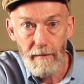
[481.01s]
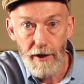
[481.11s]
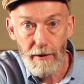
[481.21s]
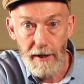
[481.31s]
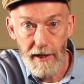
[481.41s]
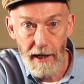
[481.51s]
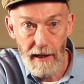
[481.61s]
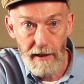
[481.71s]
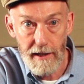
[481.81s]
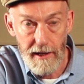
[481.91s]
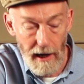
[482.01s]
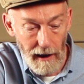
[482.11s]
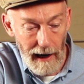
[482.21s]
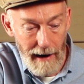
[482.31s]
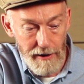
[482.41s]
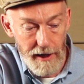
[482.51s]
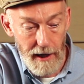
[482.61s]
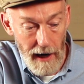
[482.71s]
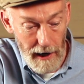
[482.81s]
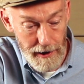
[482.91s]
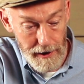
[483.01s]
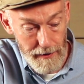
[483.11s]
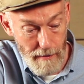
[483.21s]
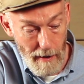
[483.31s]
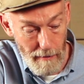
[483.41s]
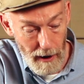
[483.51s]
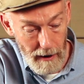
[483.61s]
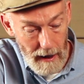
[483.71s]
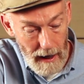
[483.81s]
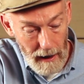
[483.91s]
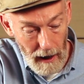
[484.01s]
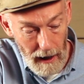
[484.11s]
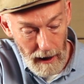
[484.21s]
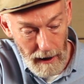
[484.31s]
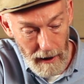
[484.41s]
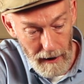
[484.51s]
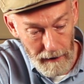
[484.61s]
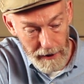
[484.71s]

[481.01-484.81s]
to a city that still allows connections. Remember, the